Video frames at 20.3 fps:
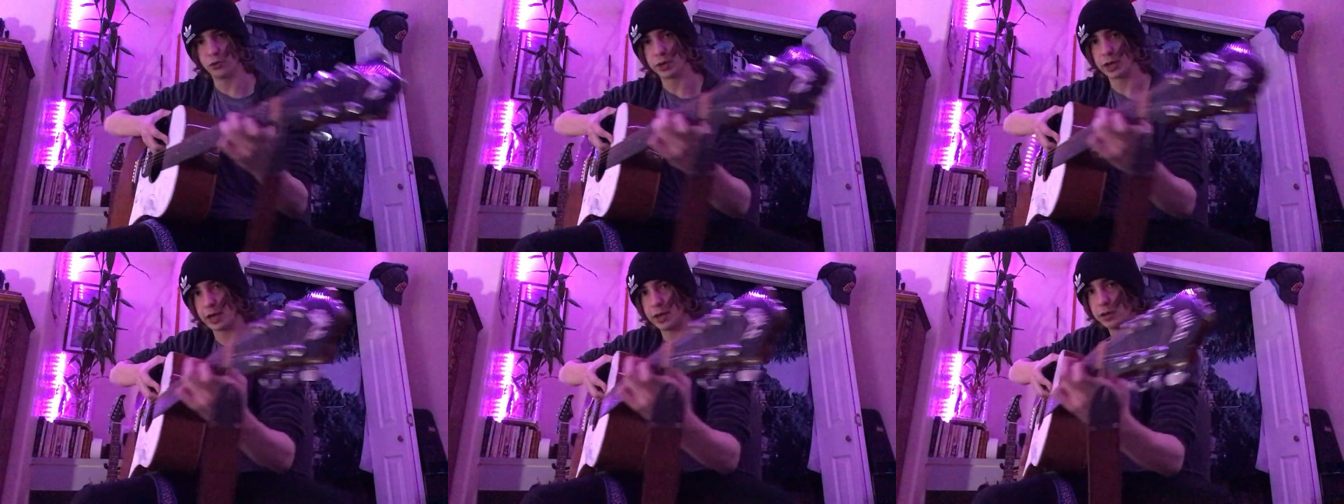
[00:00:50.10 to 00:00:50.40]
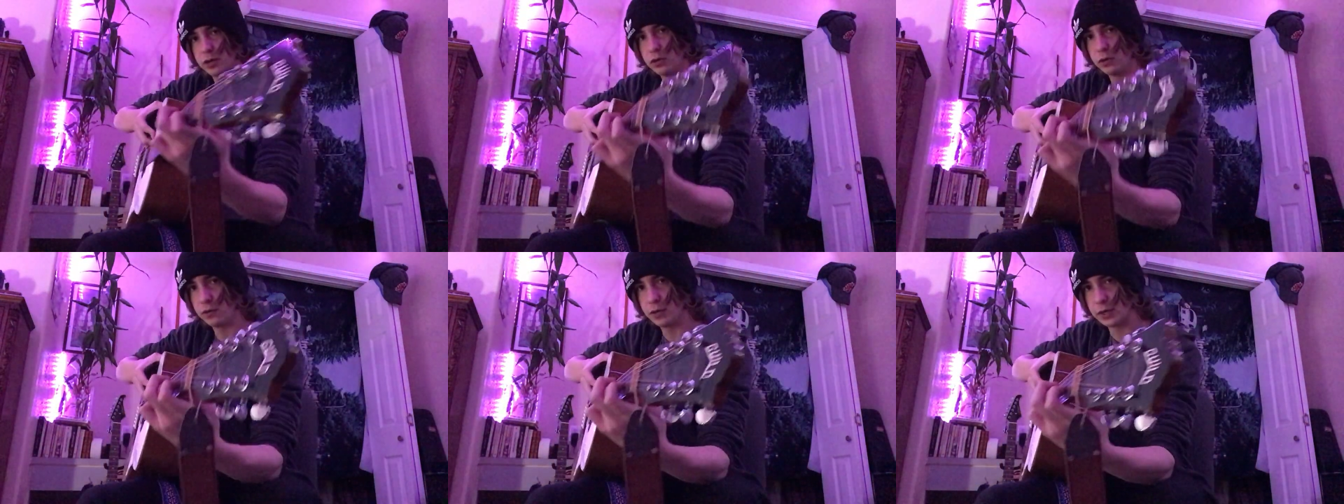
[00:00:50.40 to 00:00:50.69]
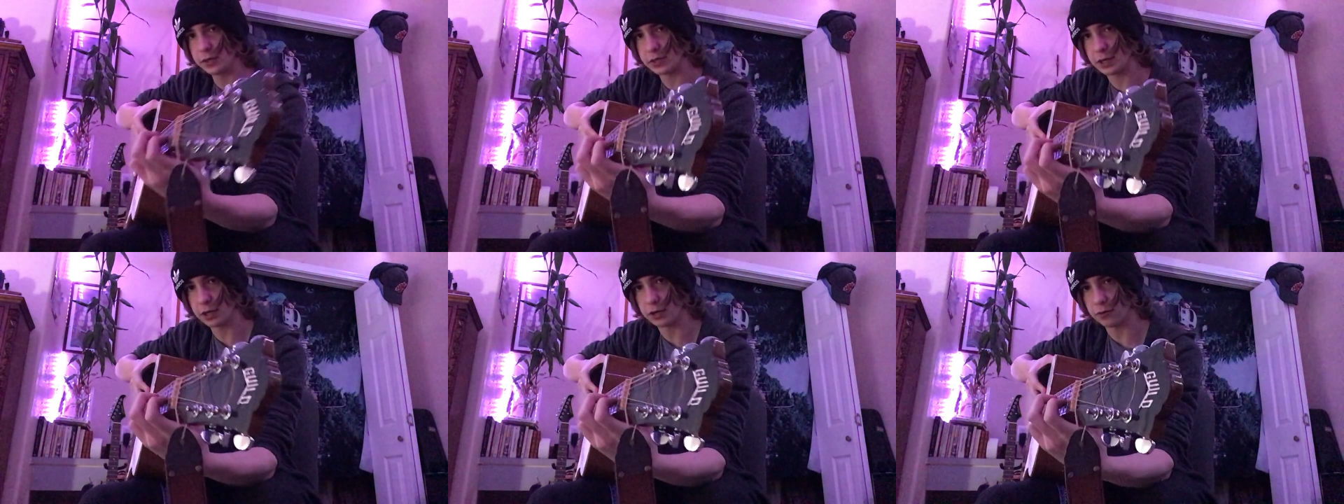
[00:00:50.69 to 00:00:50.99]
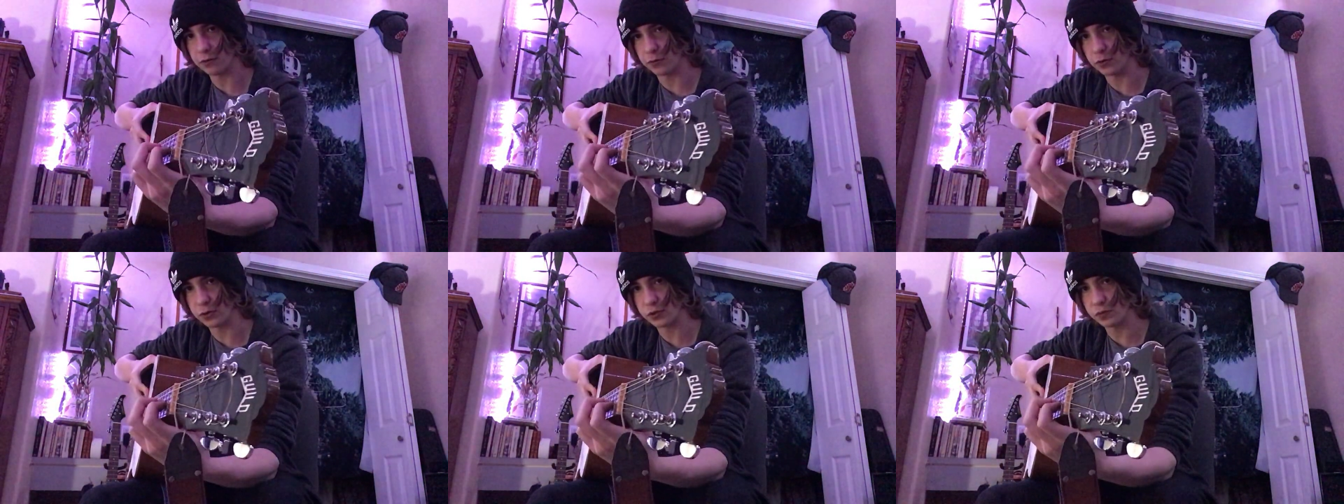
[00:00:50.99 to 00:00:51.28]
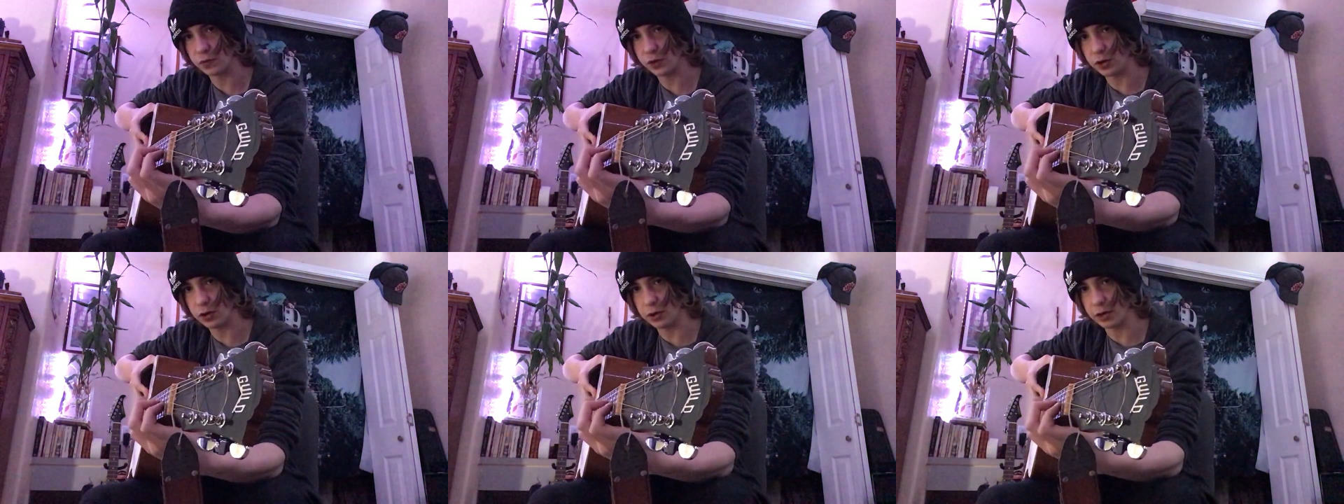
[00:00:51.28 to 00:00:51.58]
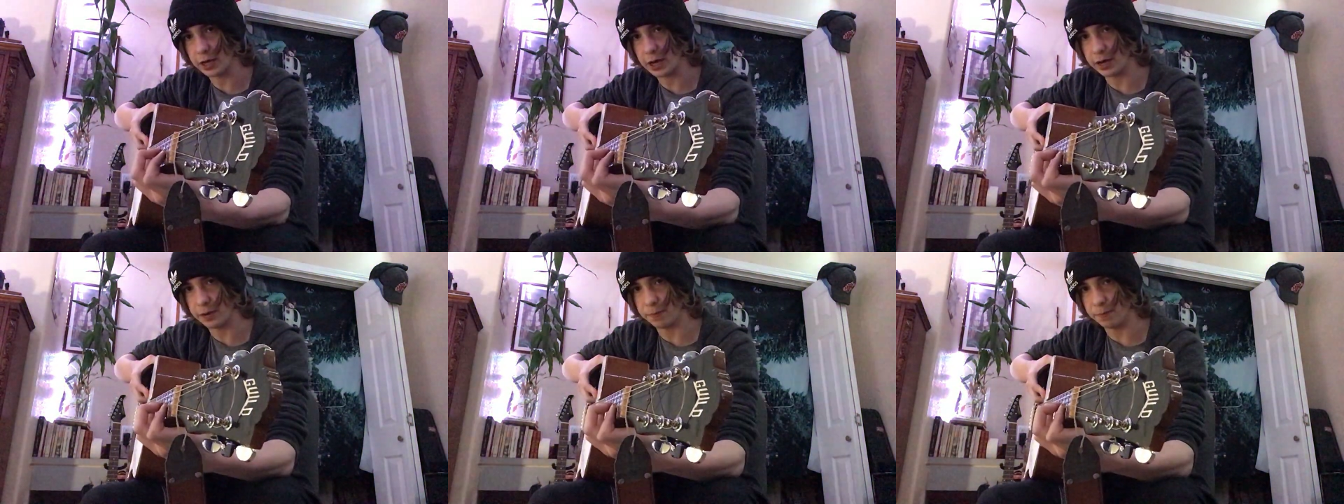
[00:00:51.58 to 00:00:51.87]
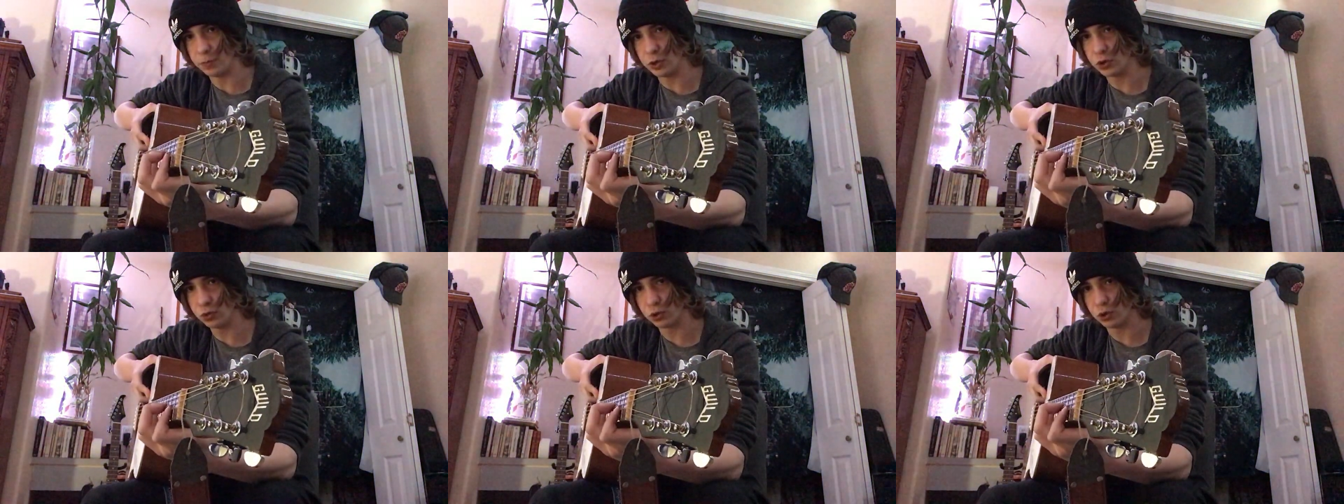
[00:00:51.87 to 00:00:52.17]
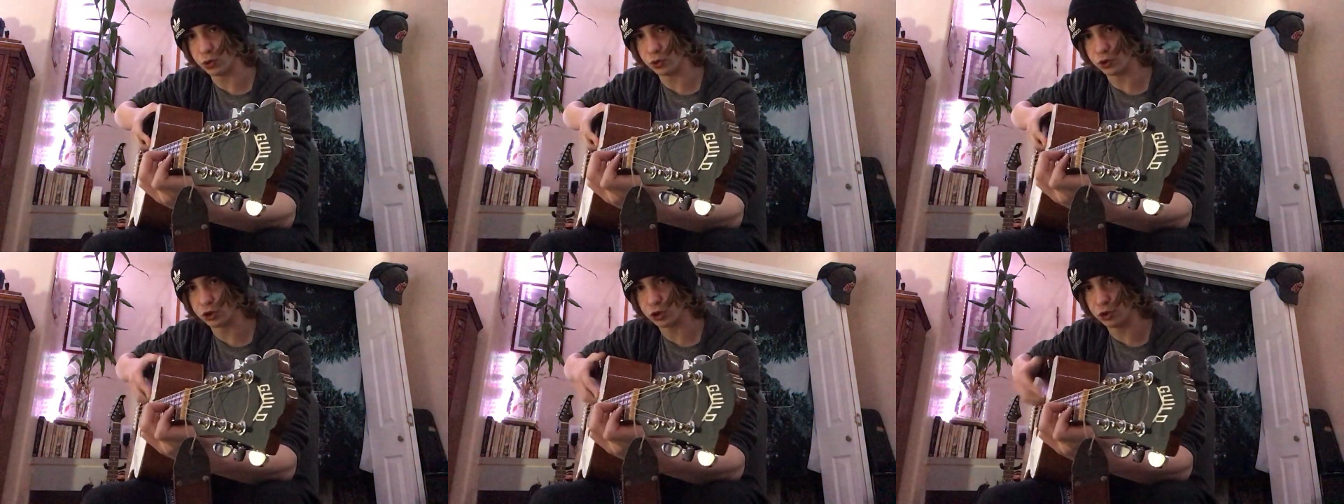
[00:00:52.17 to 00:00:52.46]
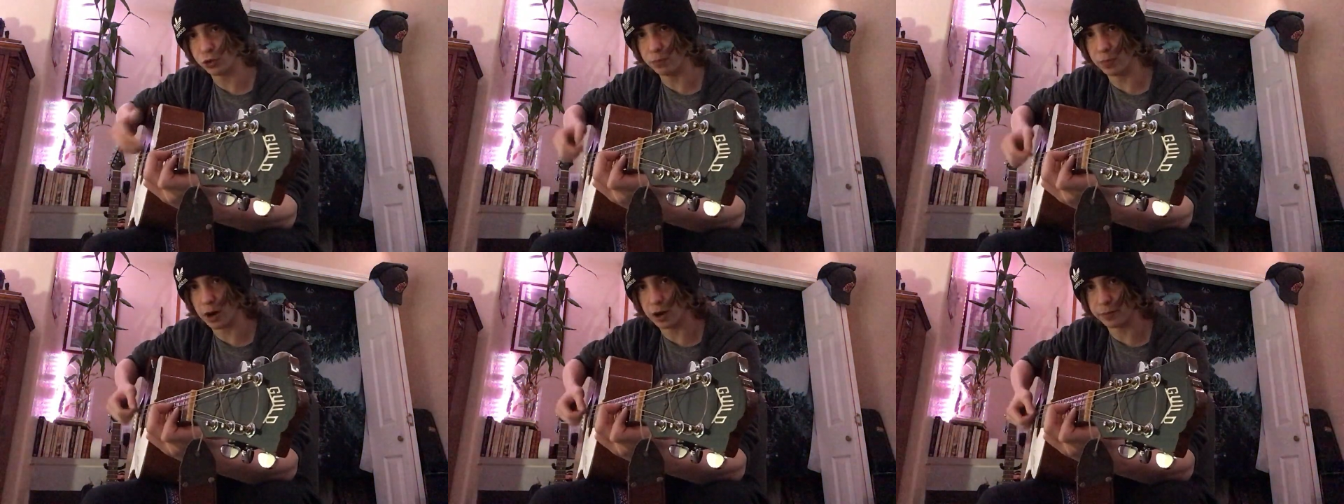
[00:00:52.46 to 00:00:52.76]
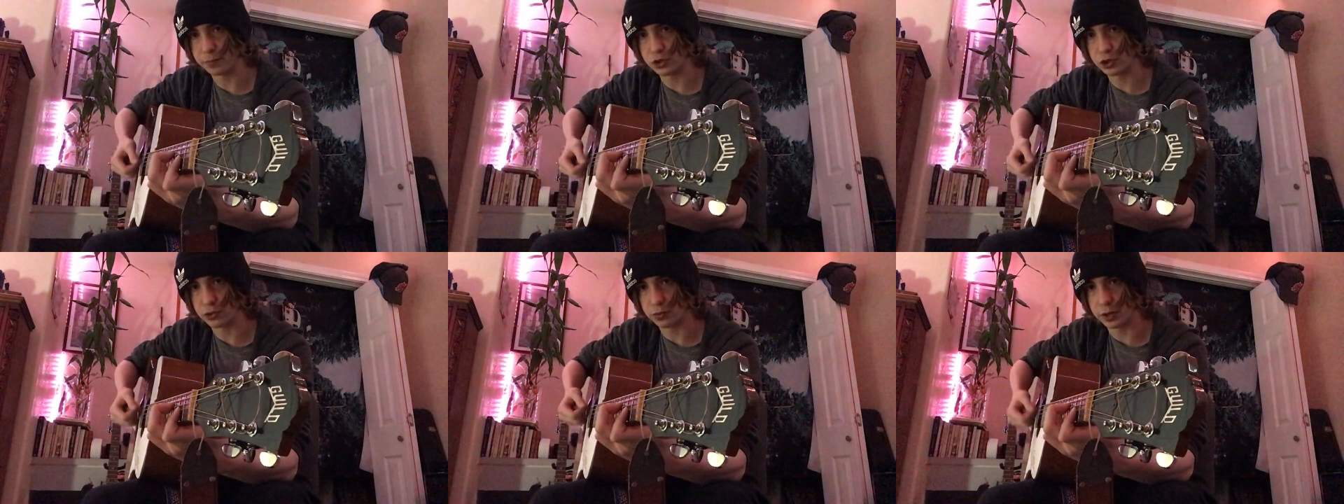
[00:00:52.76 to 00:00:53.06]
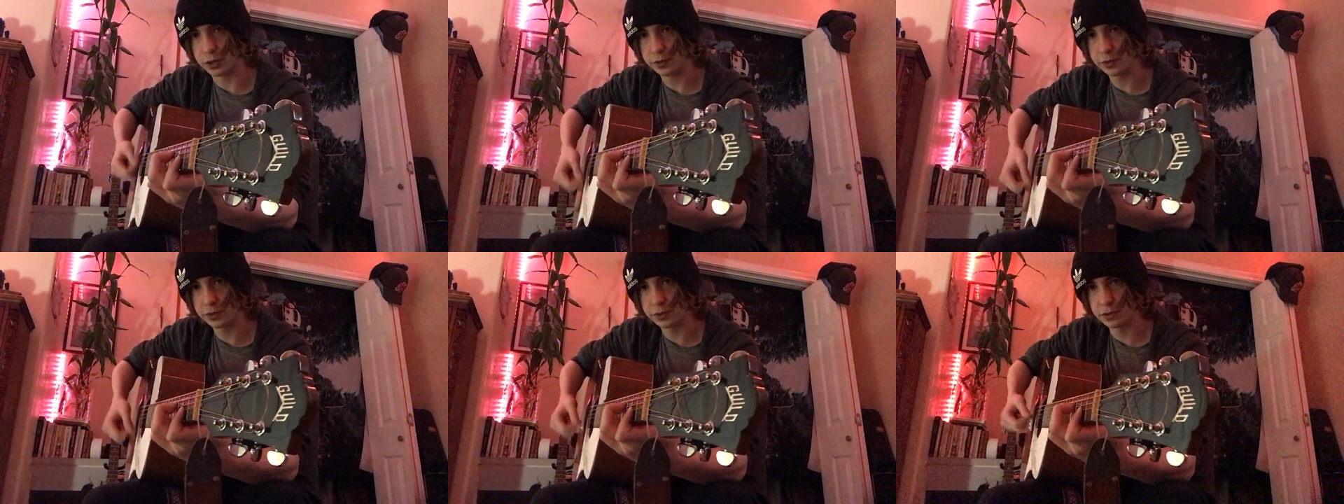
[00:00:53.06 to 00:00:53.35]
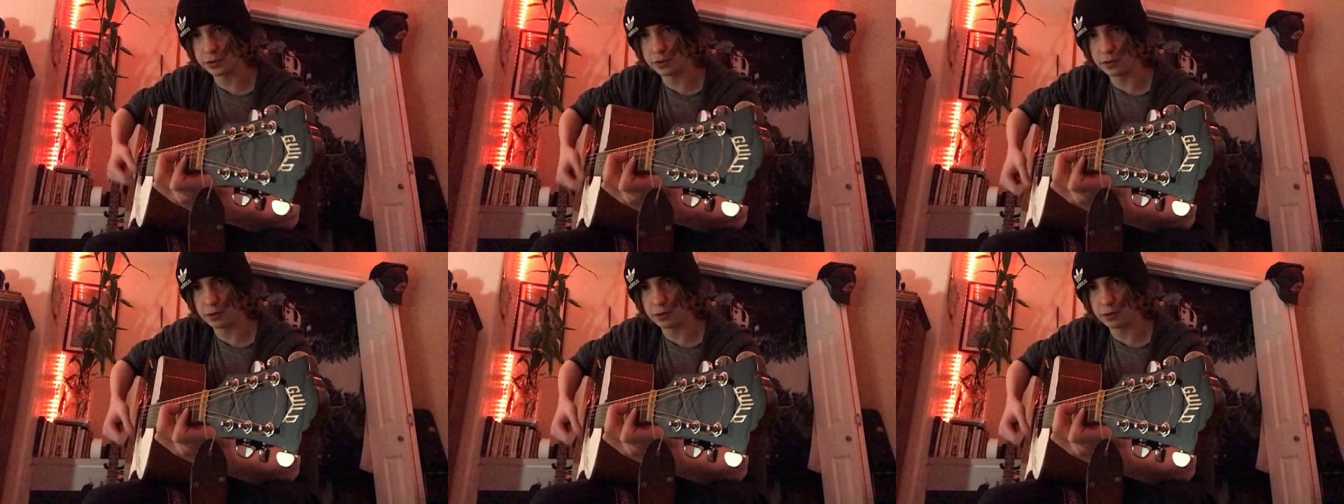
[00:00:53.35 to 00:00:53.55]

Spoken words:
you can do is take your first finger and kind of mute those 2 bottom strings.